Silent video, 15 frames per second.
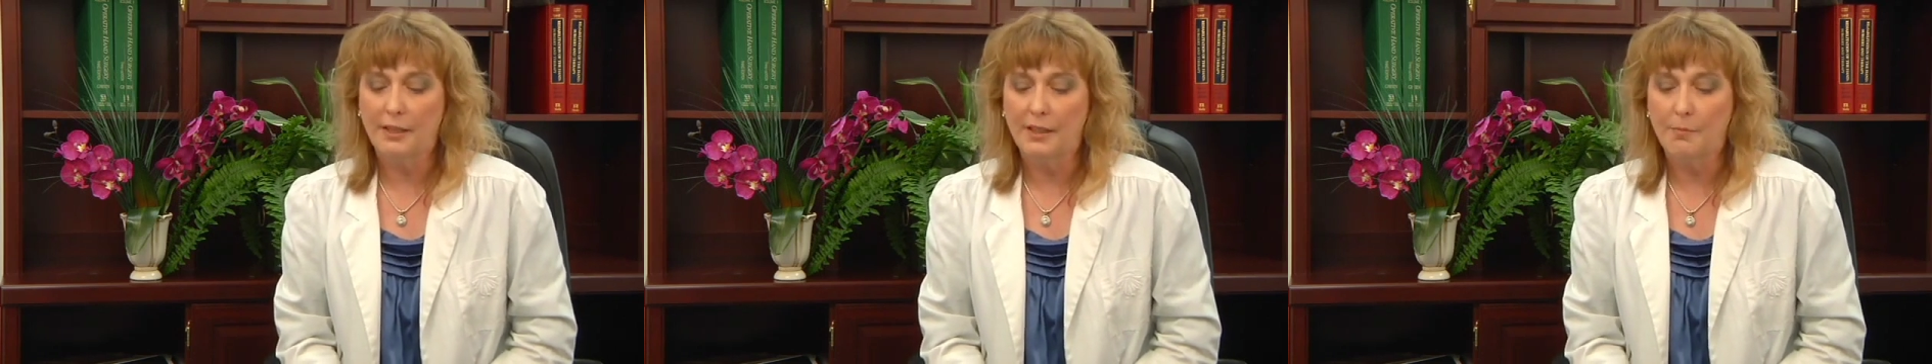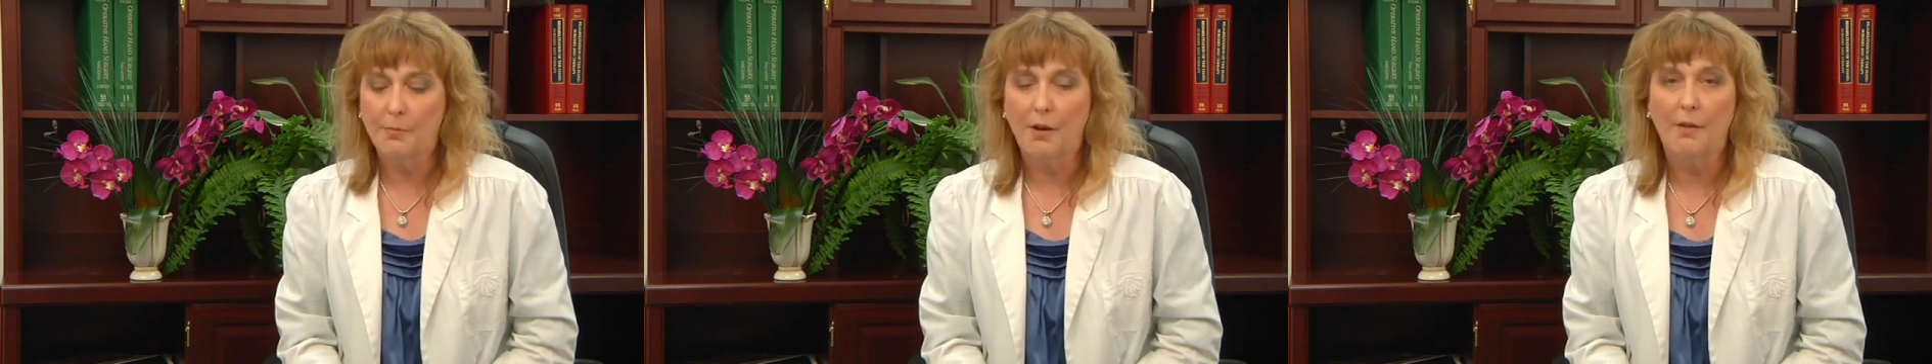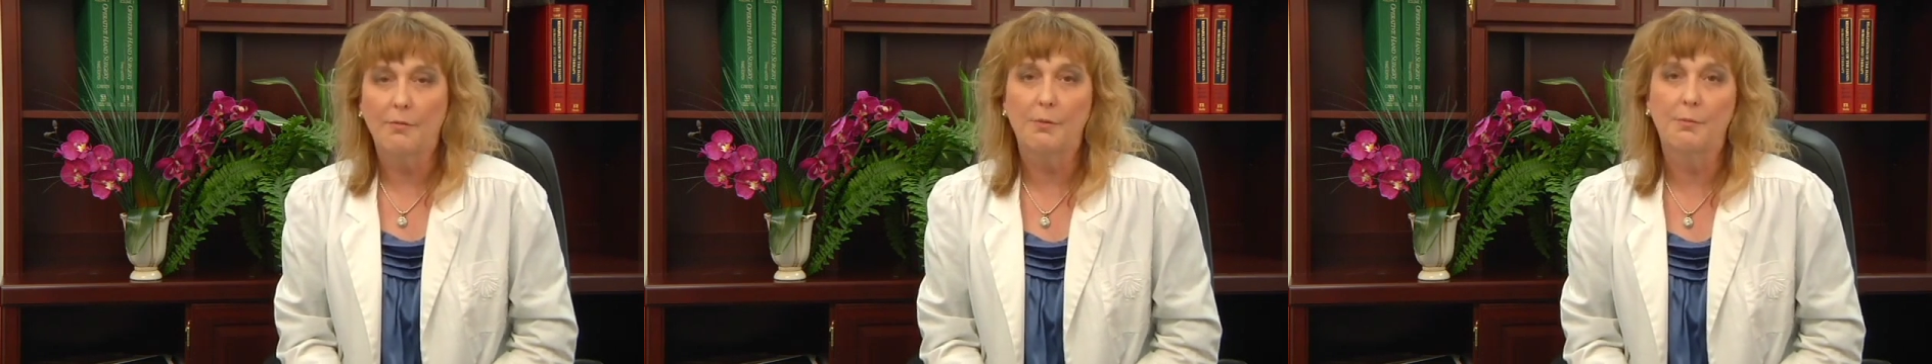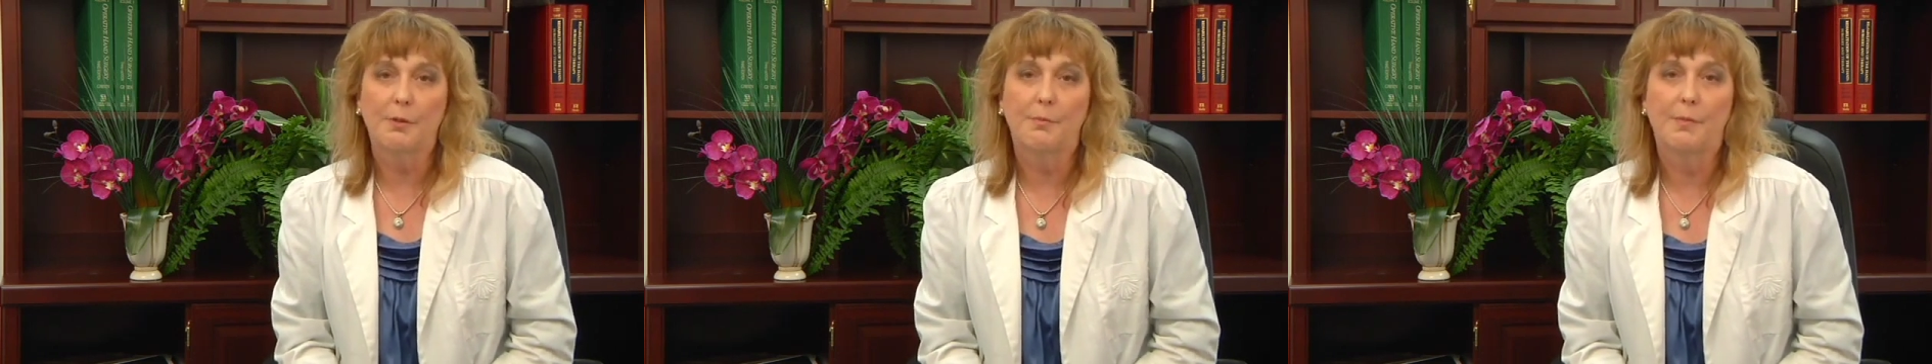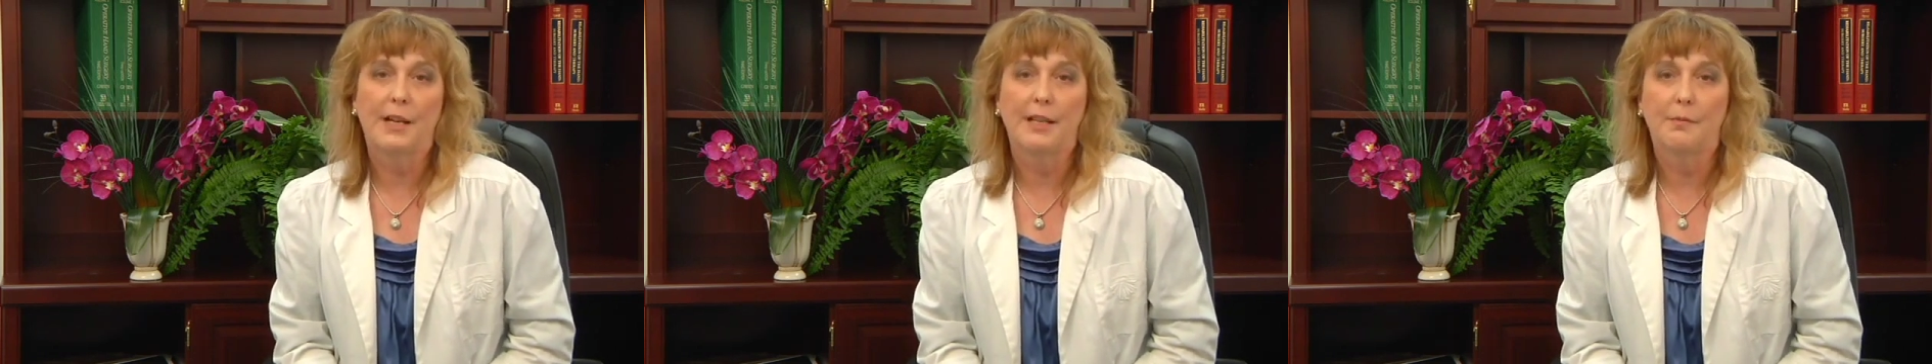any problem
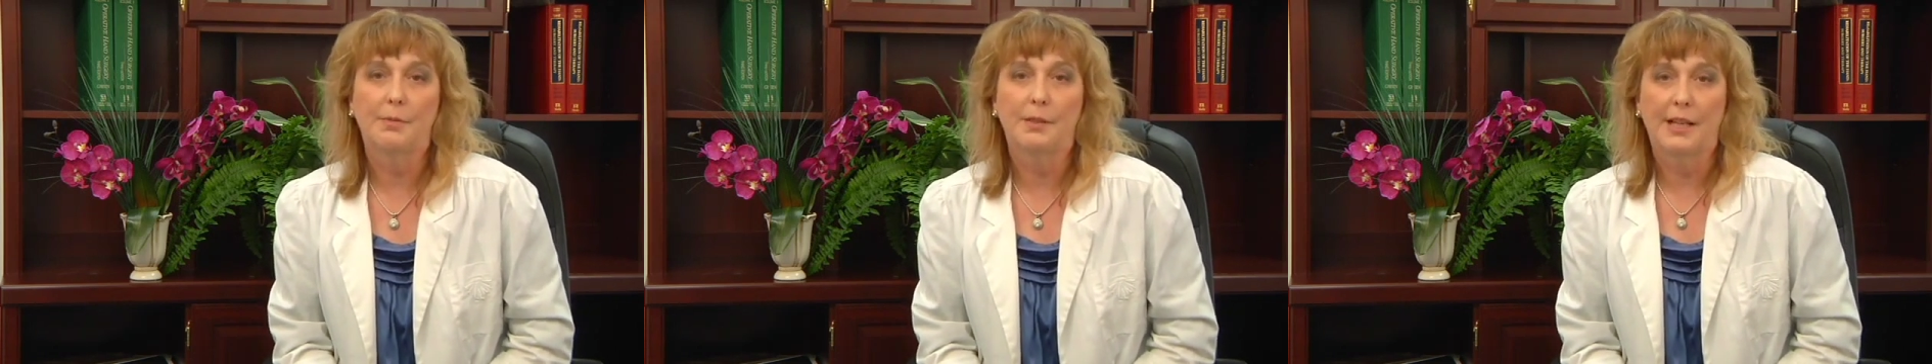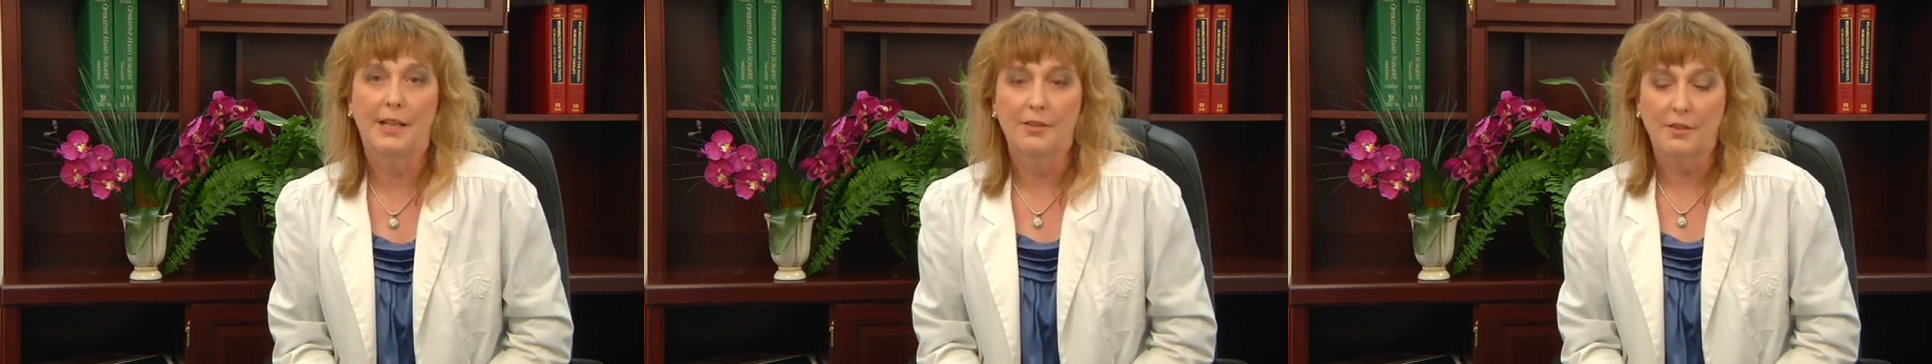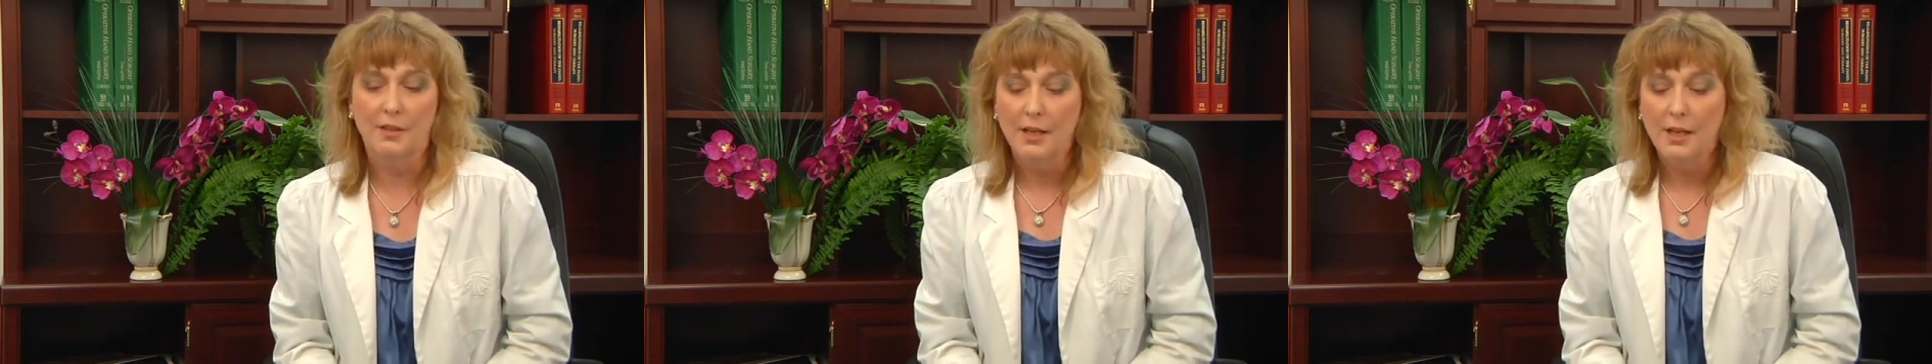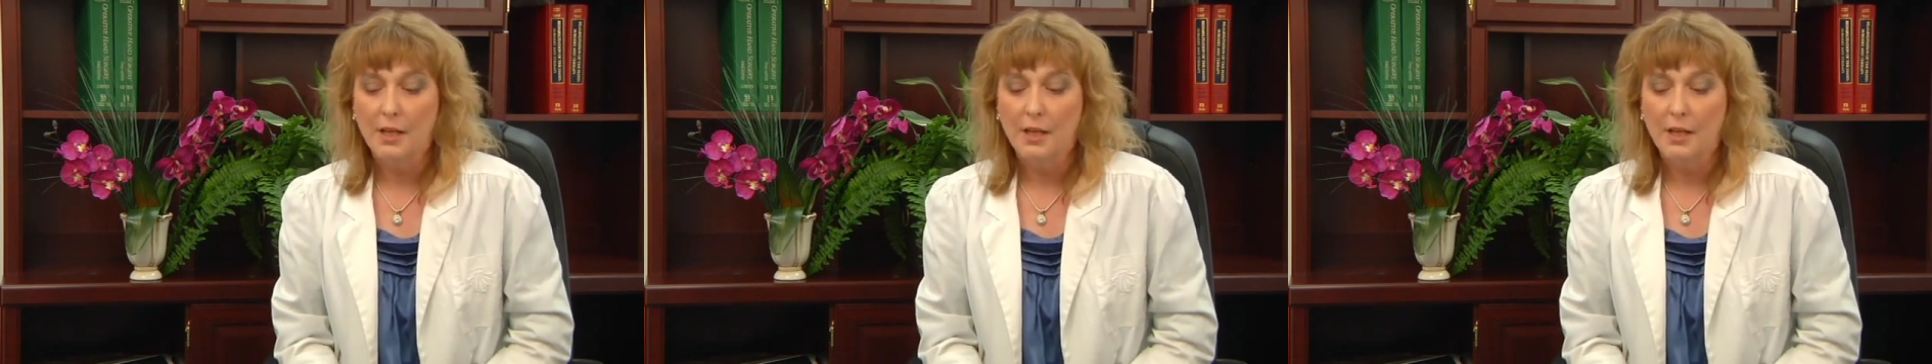with my implants,